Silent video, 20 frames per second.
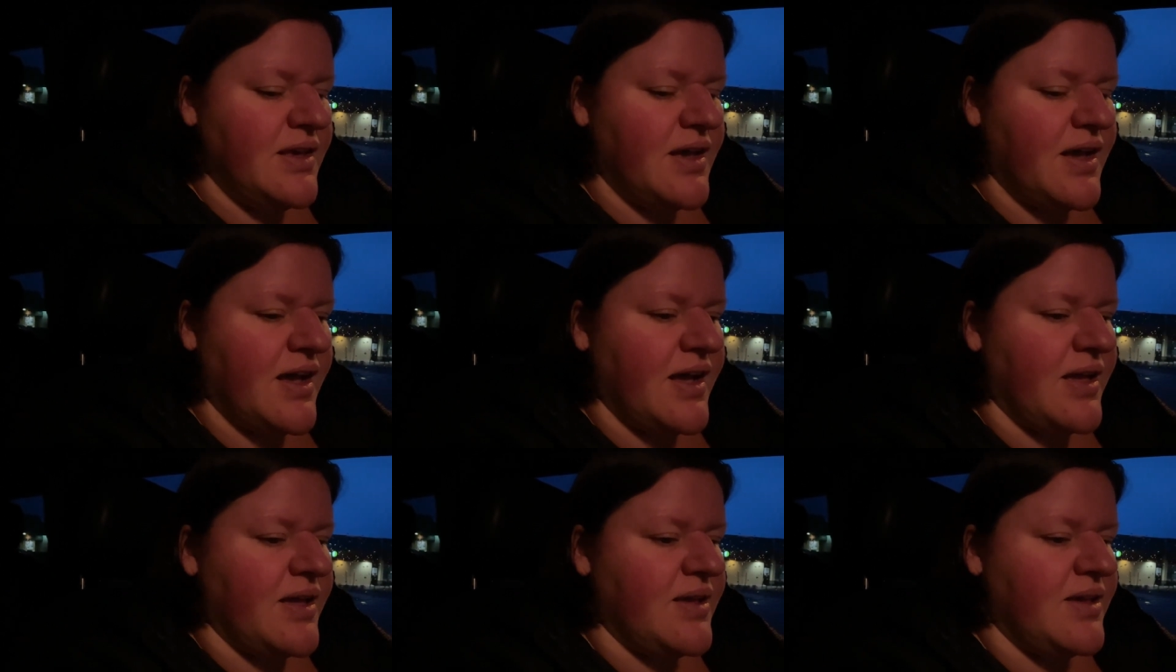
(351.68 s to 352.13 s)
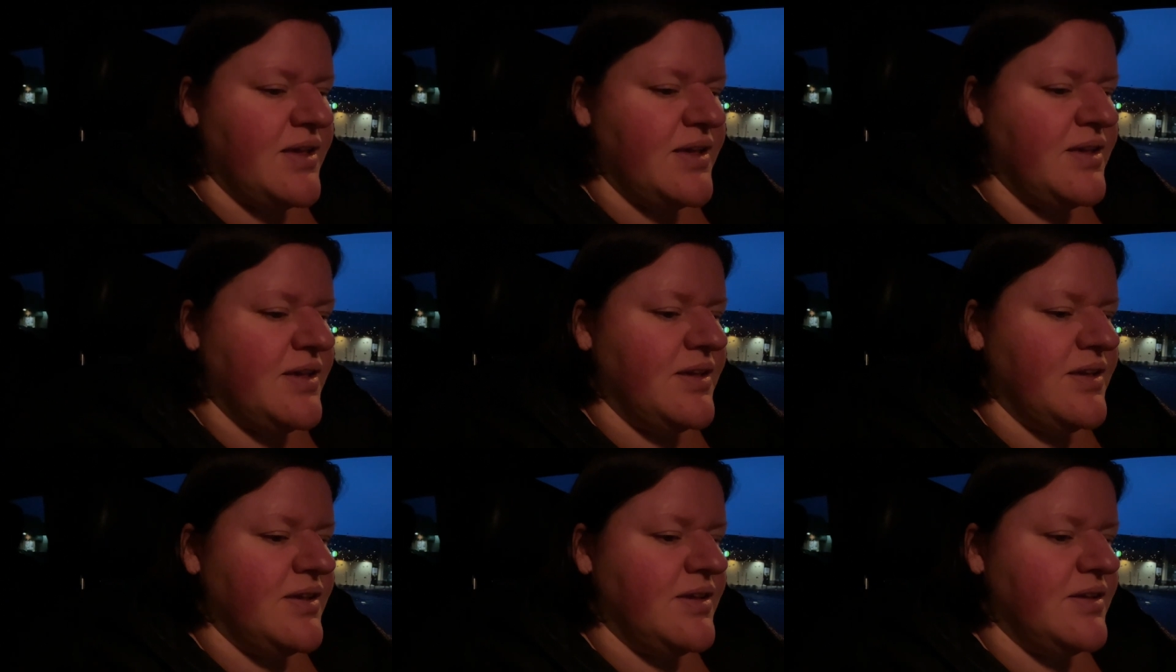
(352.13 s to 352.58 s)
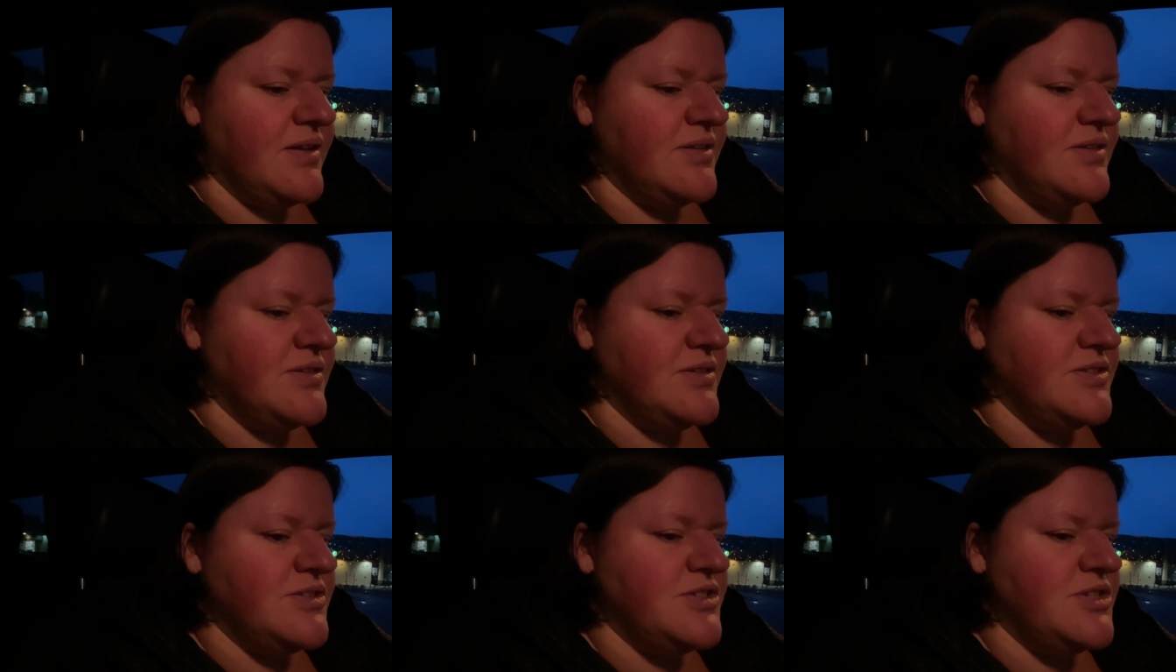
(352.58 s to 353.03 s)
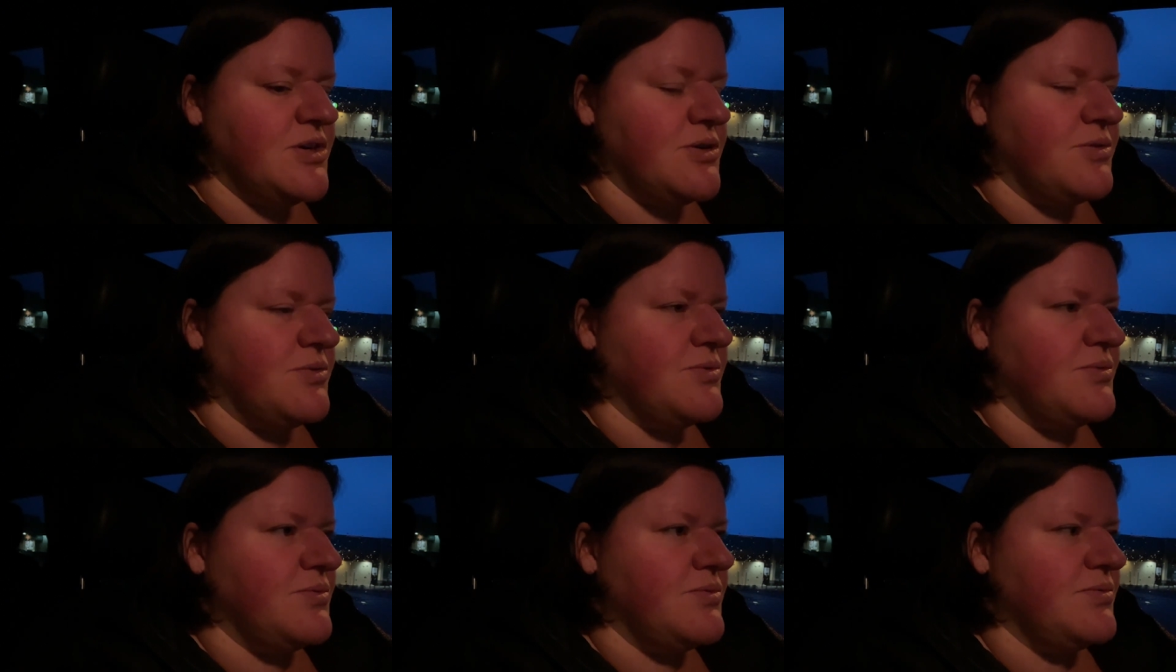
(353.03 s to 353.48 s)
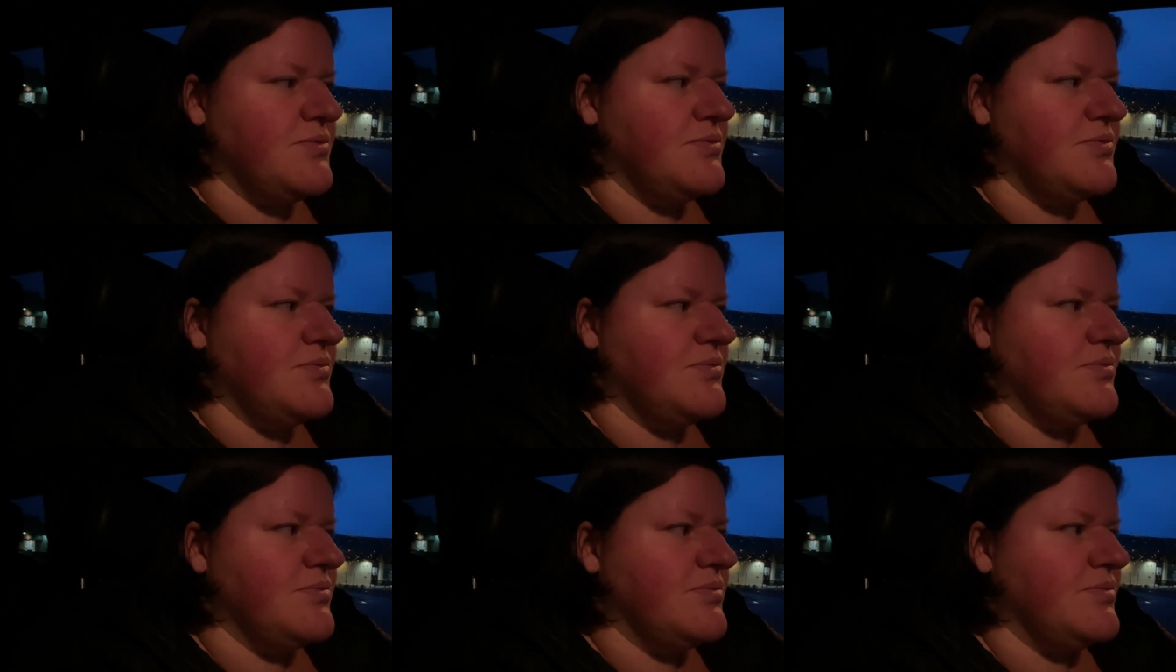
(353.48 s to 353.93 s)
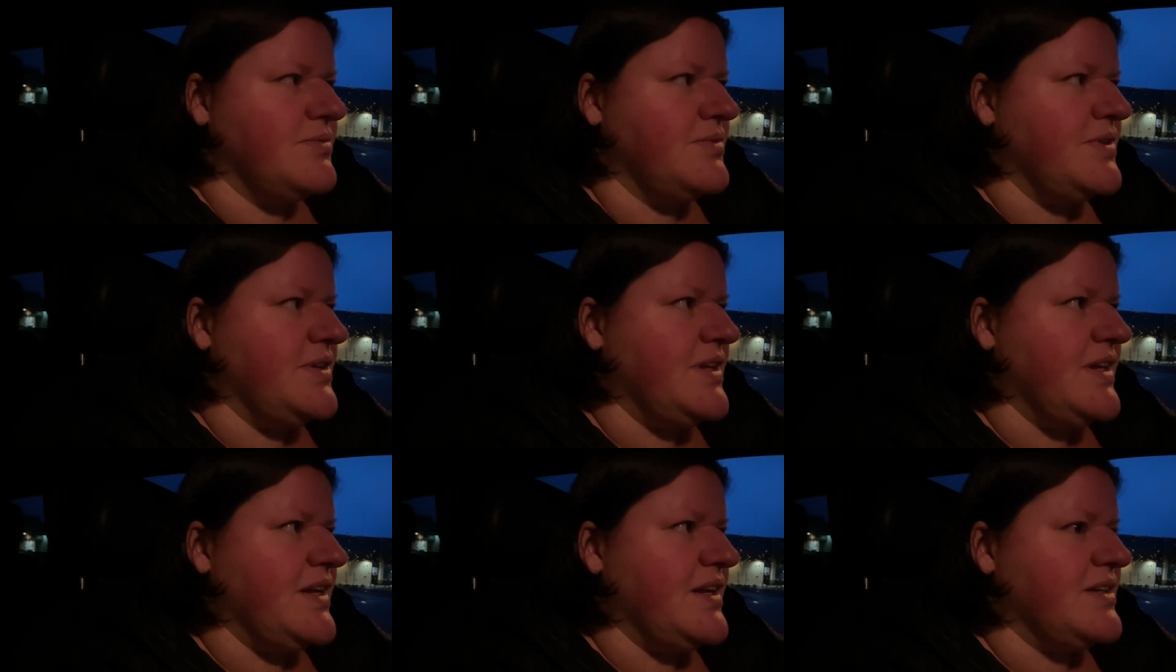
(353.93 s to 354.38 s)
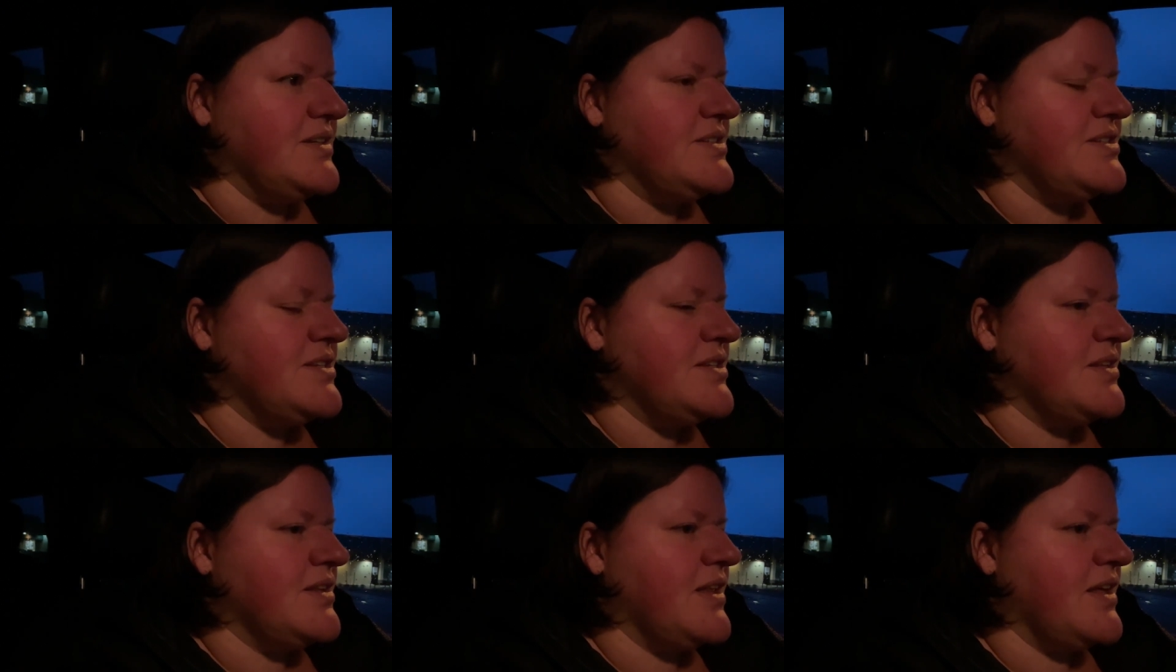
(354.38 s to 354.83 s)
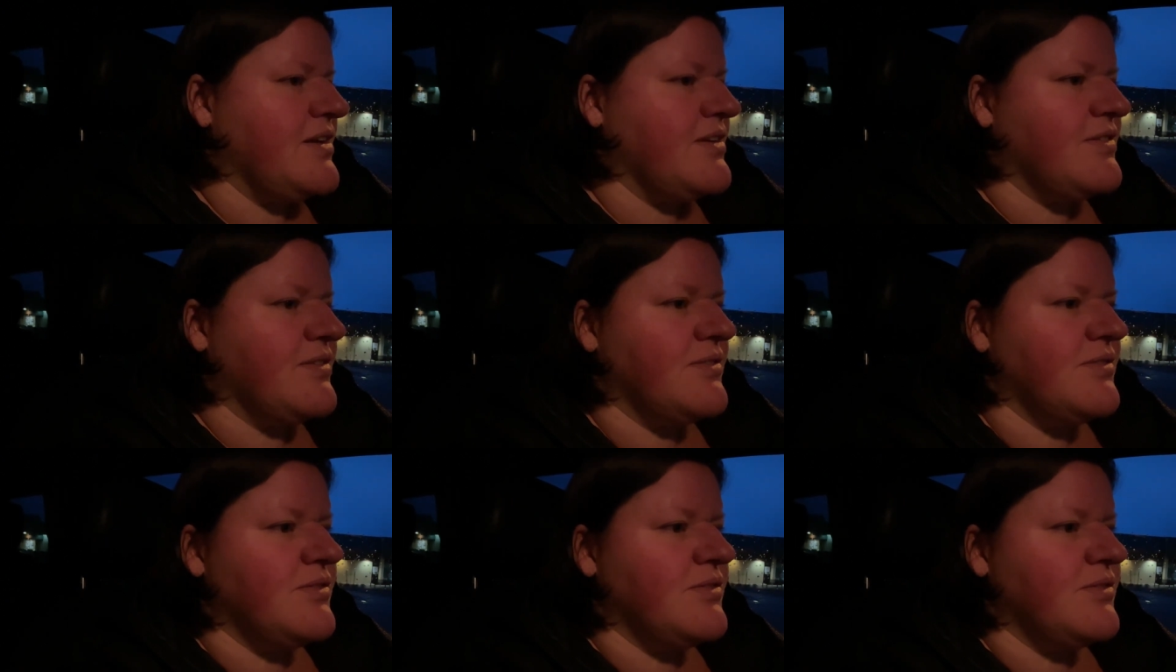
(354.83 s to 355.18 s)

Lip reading: I don't need to like